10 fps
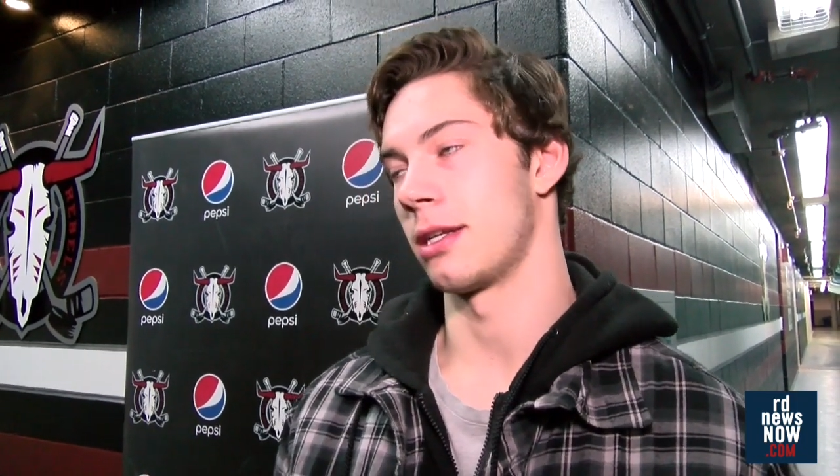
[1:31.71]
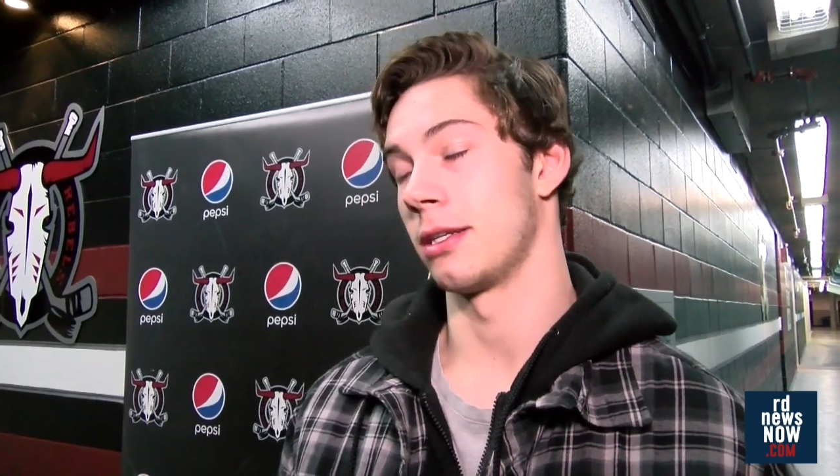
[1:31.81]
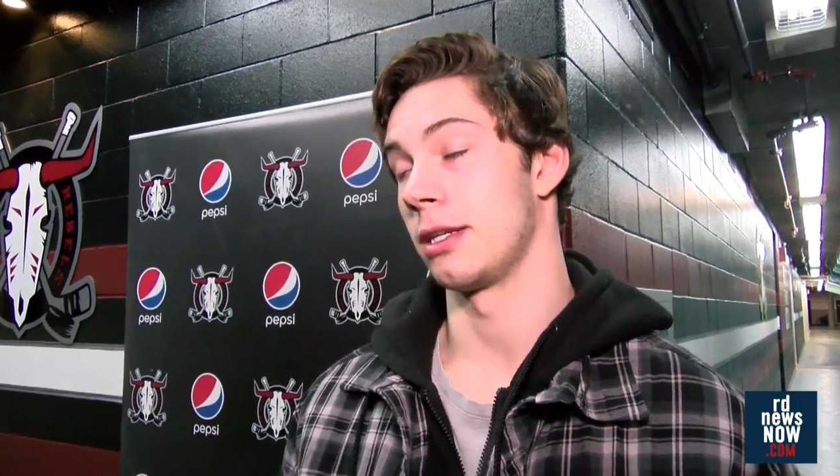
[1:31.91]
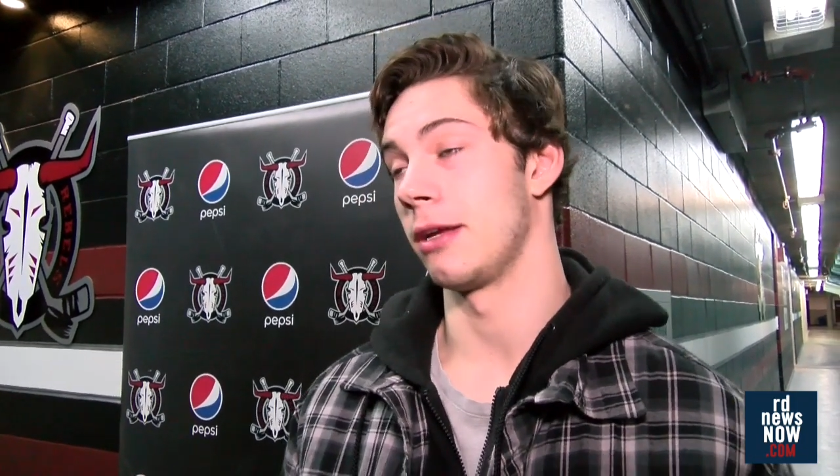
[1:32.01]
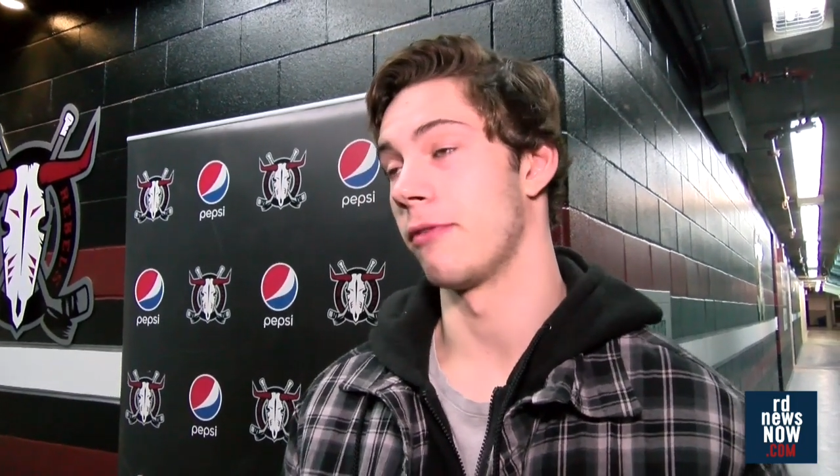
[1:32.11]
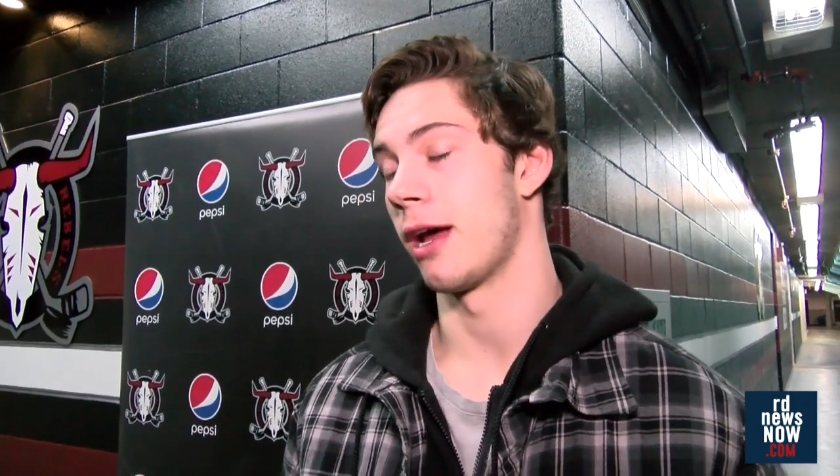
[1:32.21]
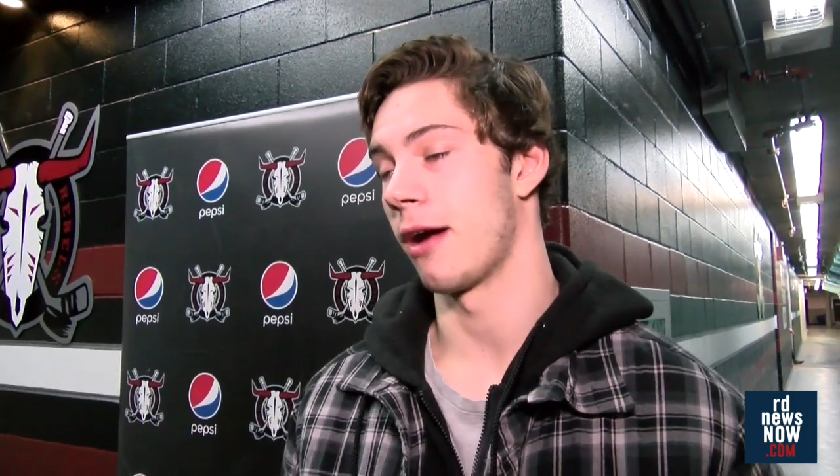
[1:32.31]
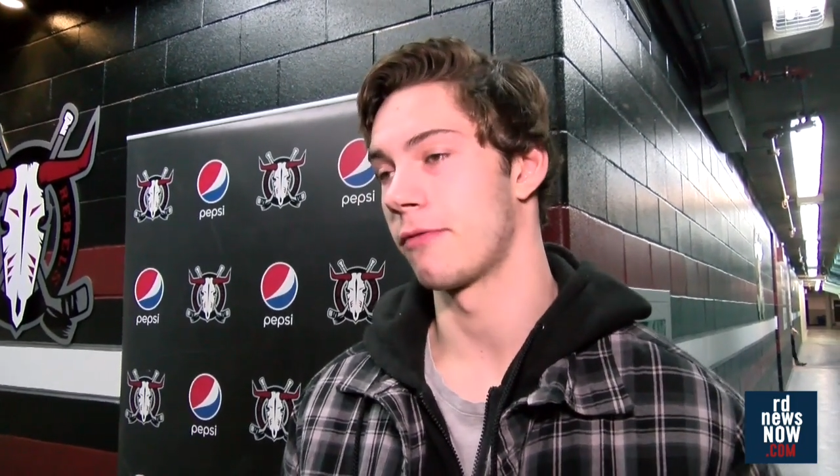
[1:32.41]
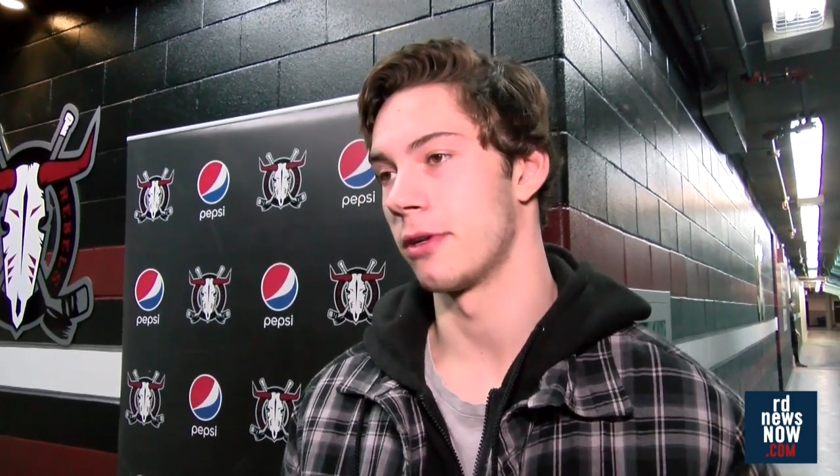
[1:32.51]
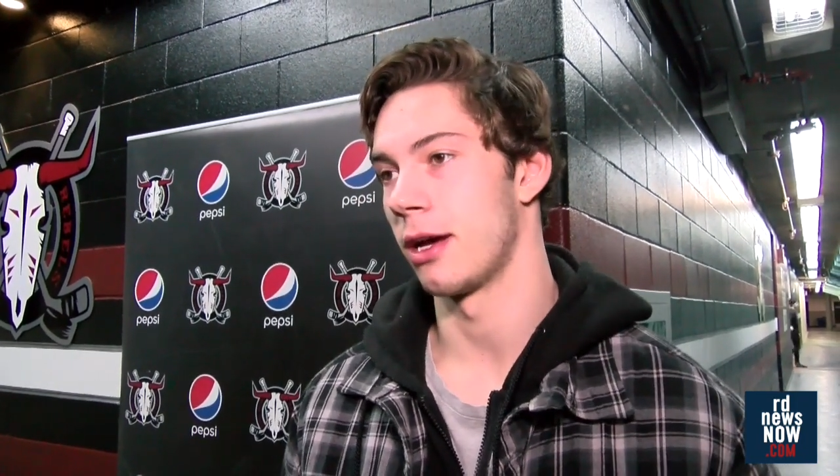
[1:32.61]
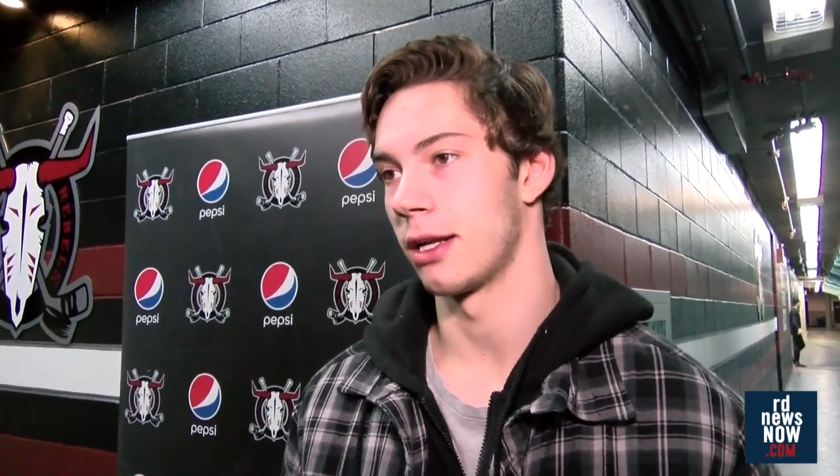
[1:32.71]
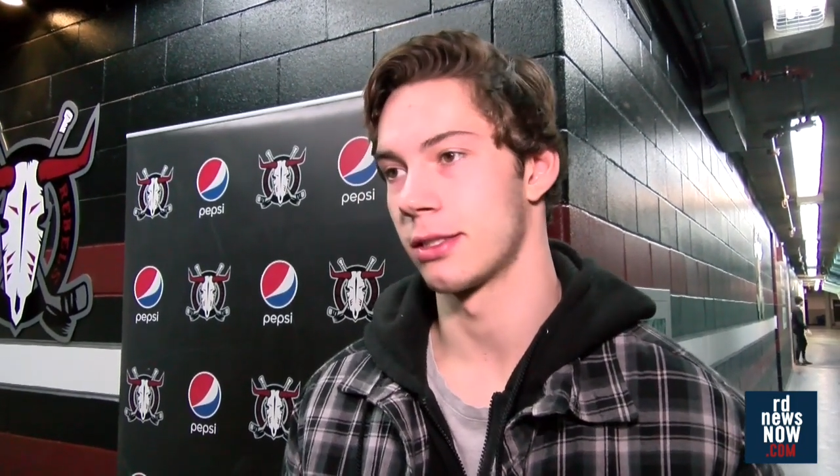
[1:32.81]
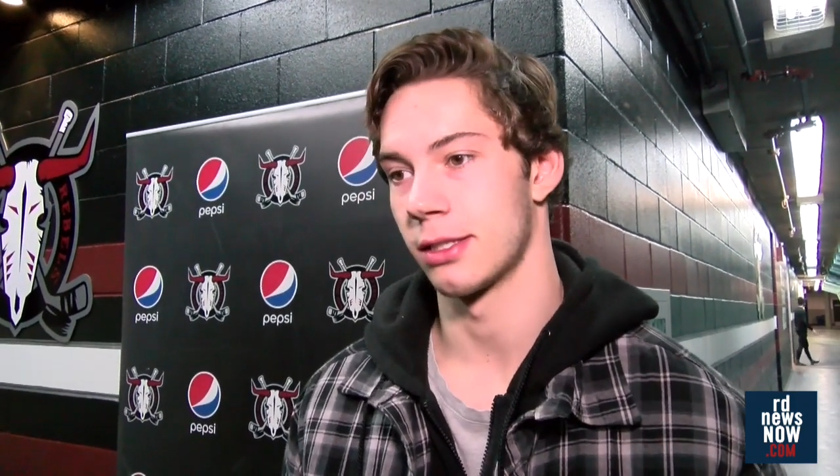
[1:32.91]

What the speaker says: And even after that,